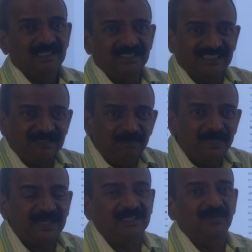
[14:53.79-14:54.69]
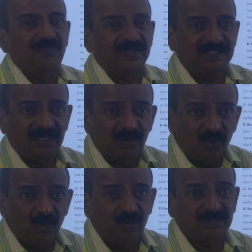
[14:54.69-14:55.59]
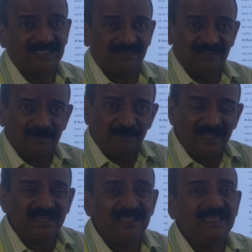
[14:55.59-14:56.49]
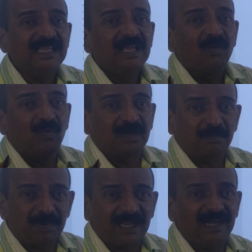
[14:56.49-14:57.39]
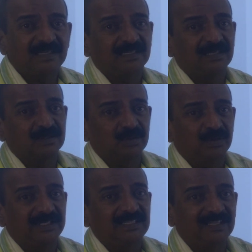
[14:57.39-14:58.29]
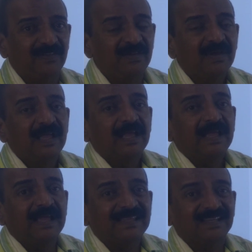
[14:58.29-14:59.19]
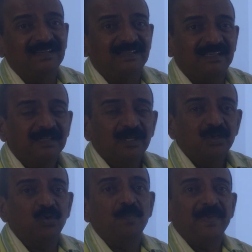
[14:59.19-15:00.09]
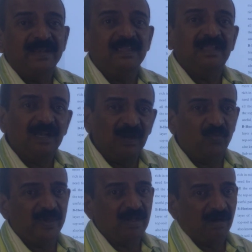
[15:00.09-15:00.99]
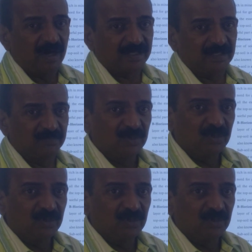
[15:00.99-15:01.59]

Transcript: that is bed for the growth of the many plants, and also it is giving a shelter to many living organisms.